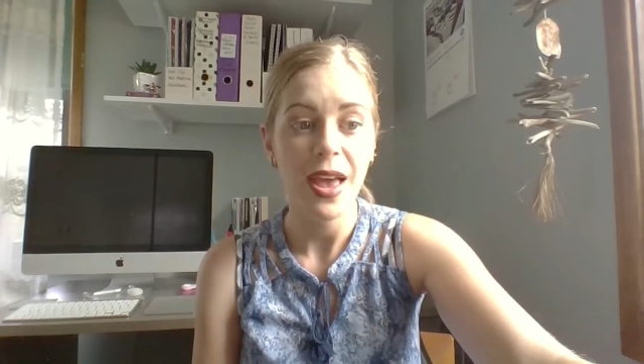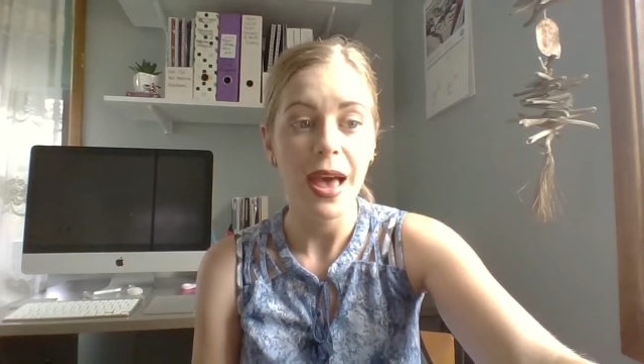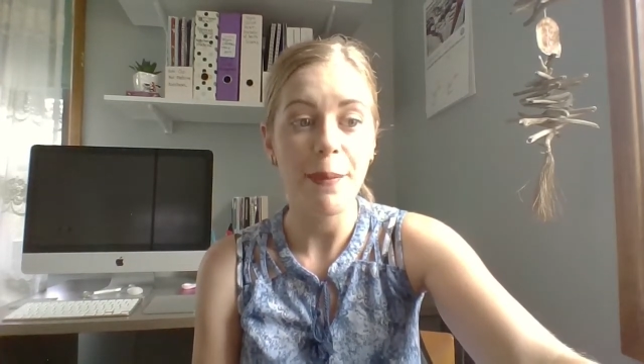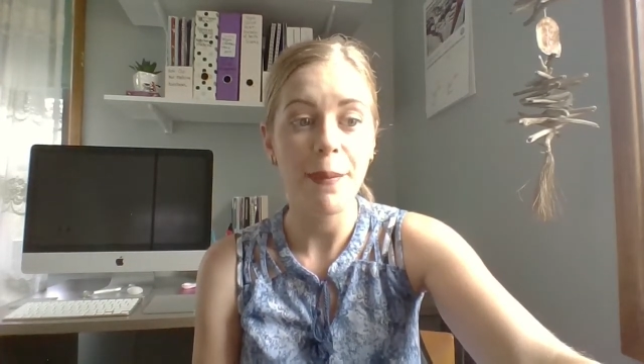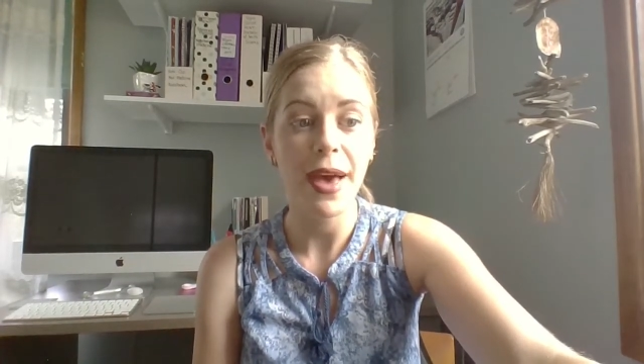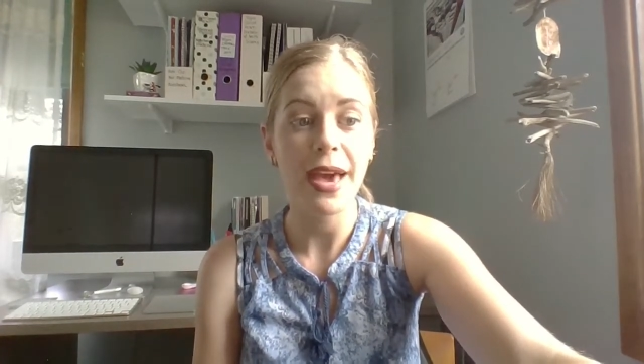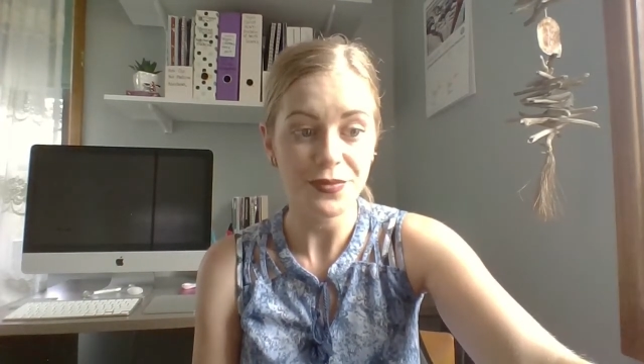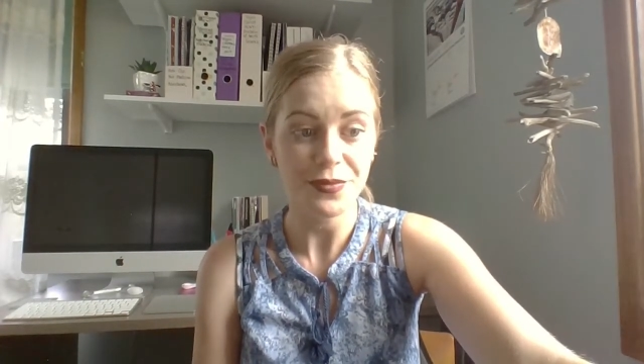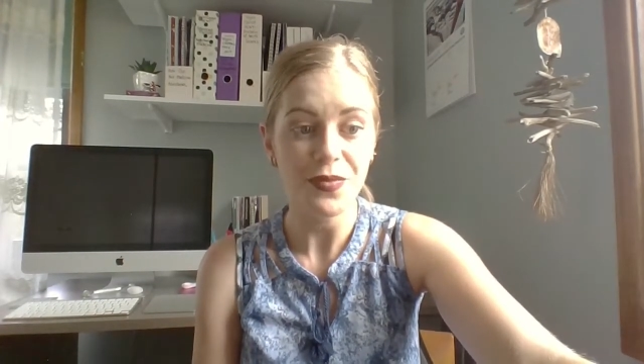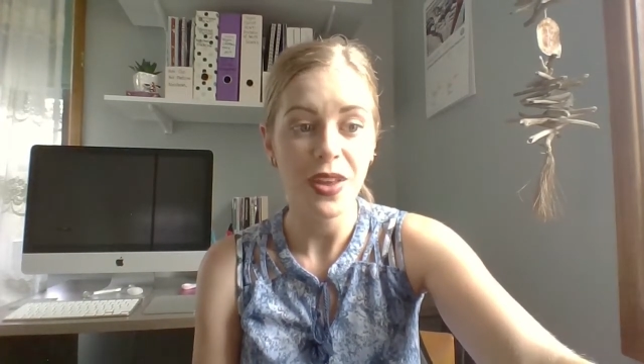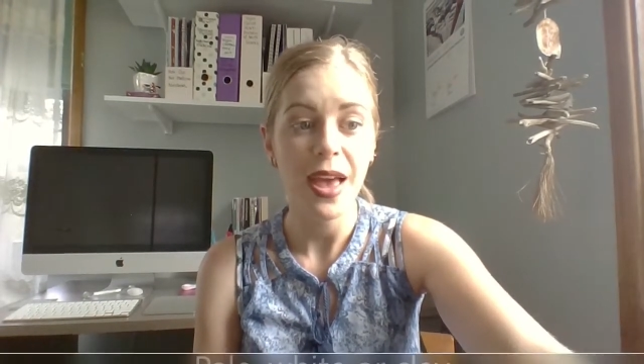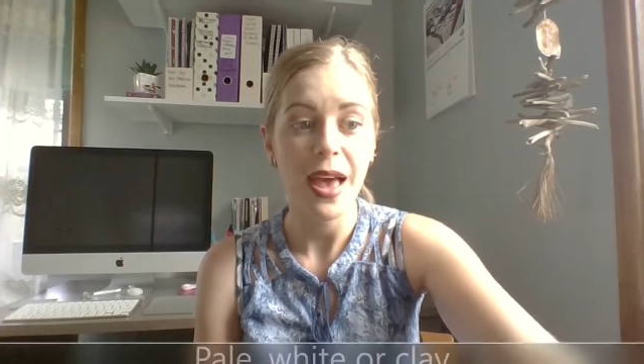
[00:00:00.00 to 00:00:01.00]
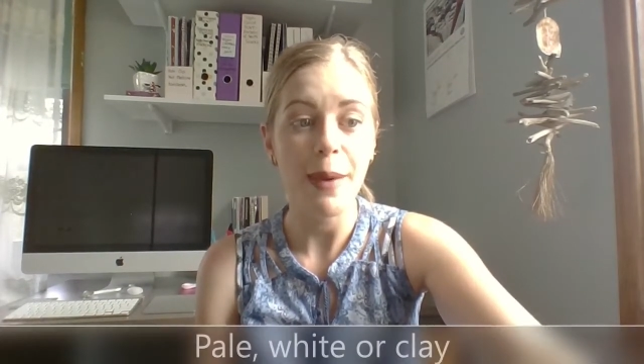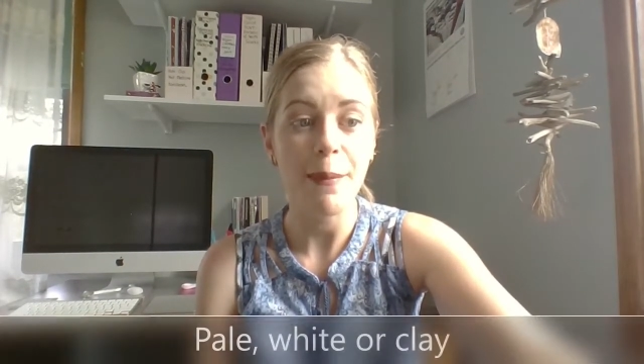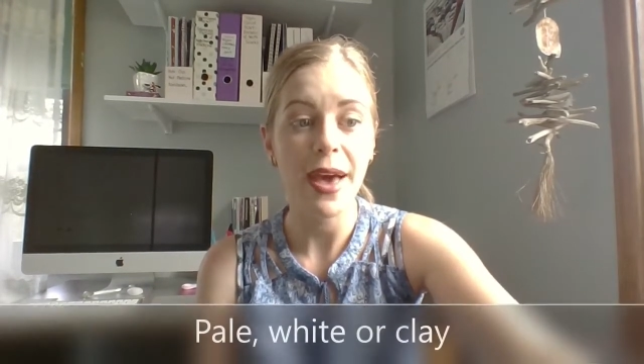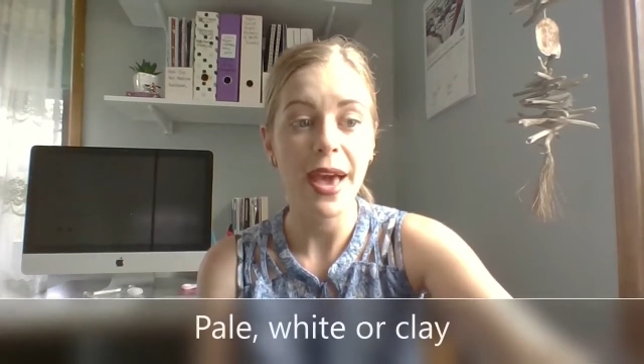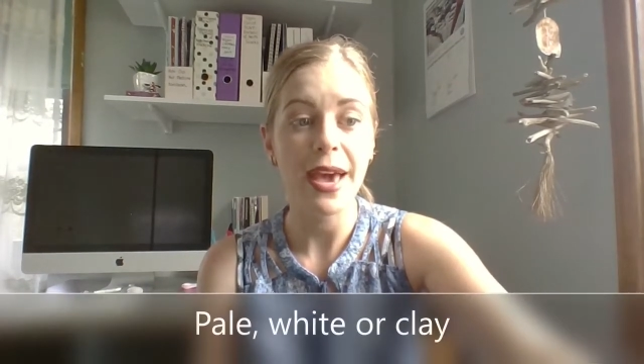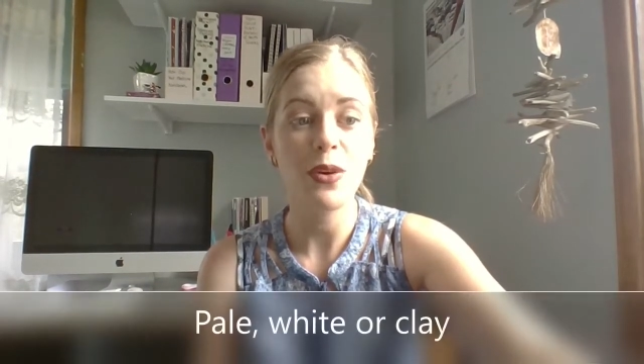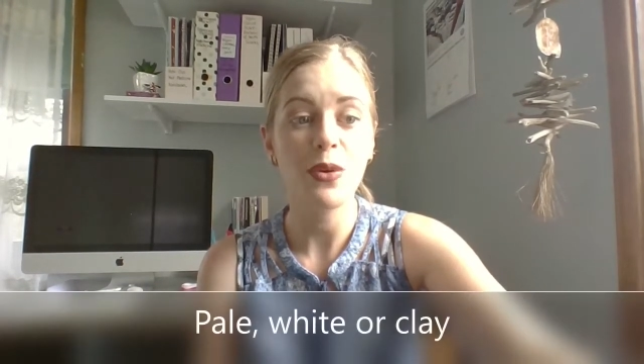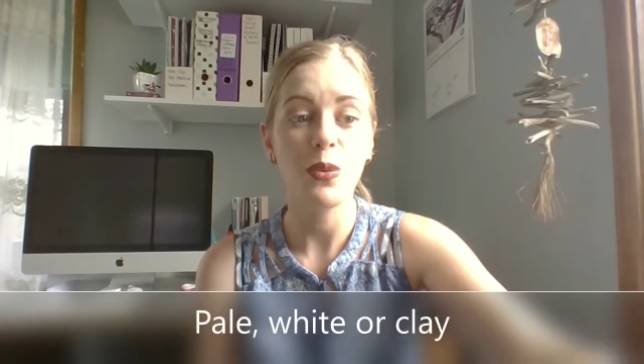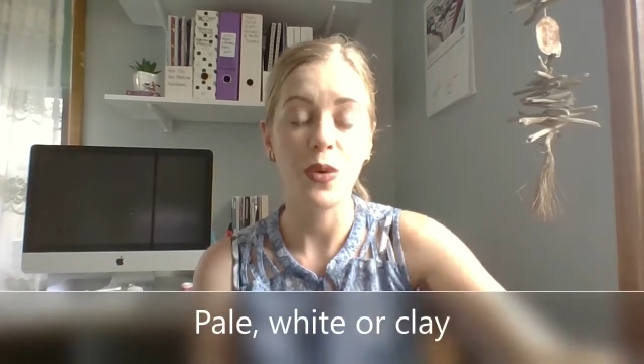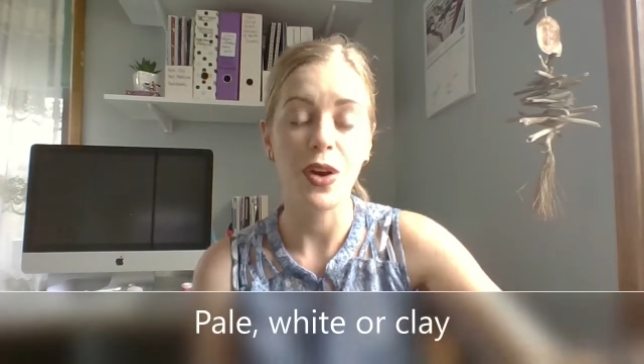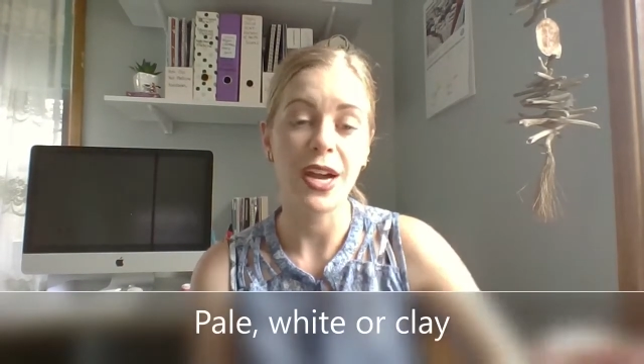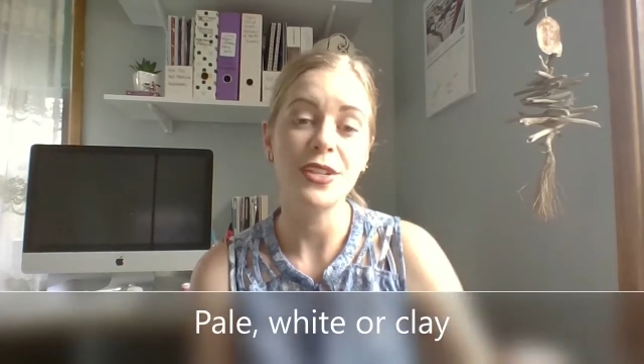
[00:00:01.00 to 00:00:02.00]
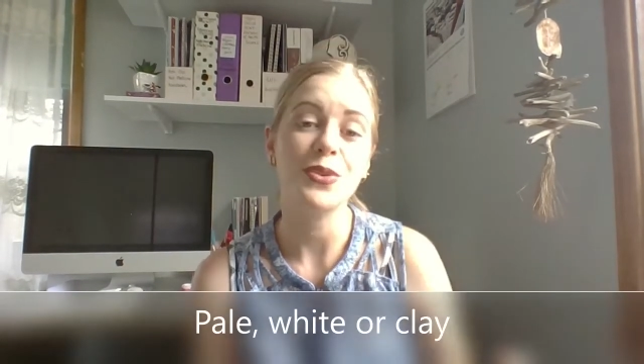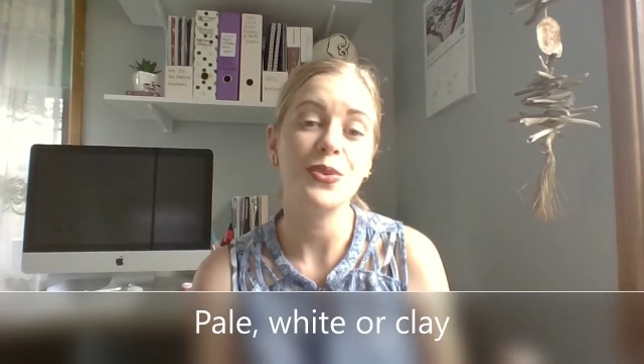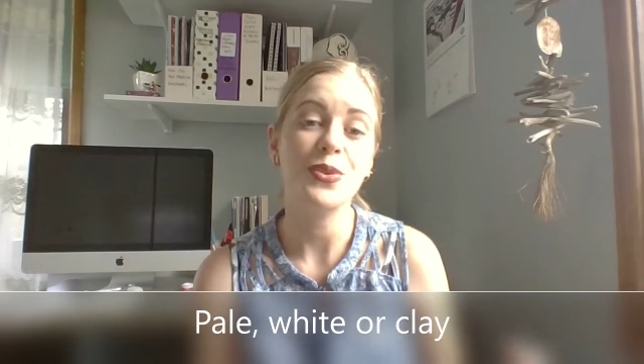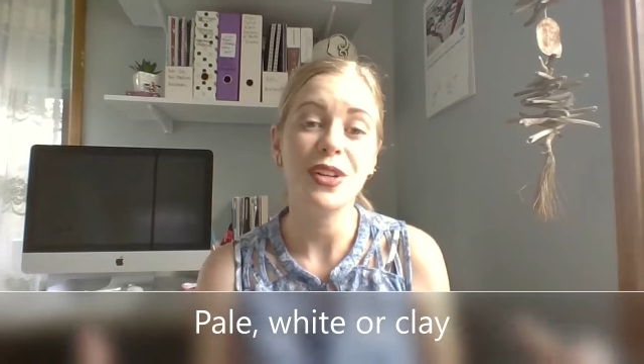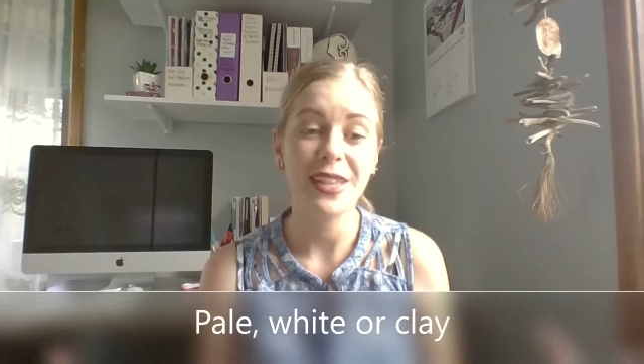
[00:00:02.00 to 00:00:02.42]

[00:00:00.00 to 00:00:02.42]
A pale white or